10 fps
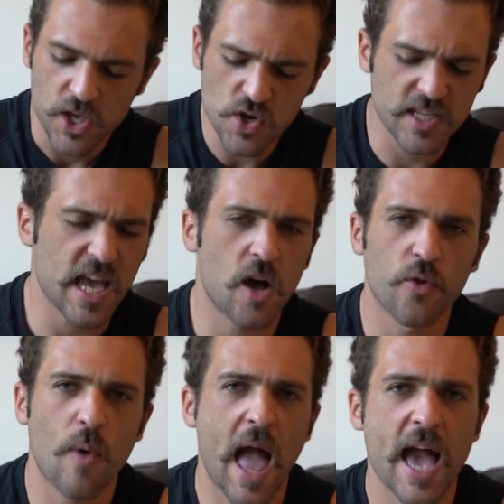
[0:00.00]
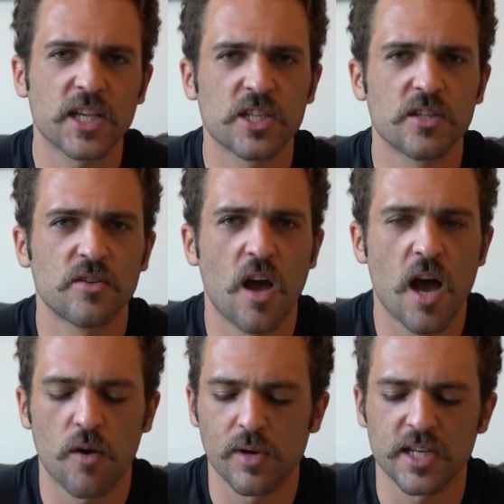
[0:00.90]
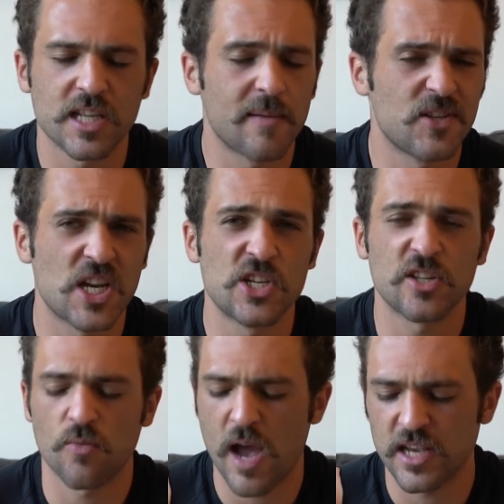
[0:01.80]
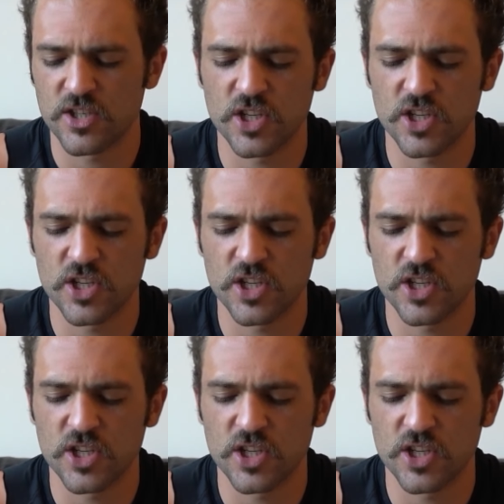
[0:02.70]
You could tell the wax, when it's time to change out the wax,